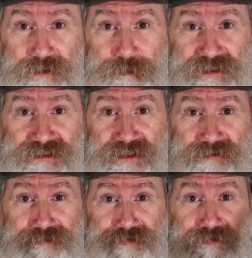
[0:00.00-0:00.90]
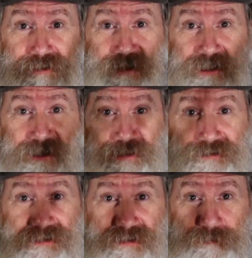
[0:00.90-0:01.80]
myself and
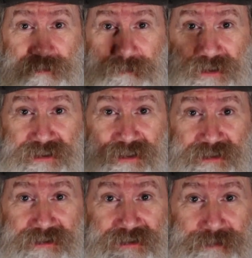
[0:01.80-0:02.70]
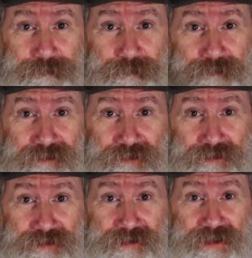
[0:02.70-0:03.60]
my mate Andy,
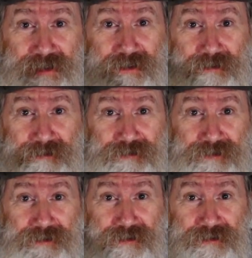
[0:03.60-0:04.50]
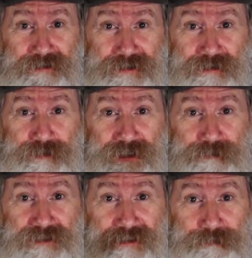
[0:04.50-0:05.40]
yeah, keep
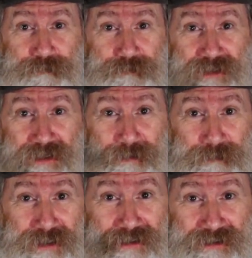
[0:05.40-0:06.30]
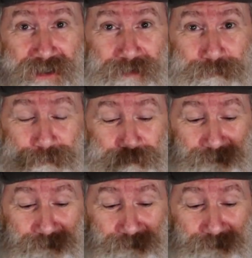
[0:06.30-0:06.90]
happy, yeah, like that.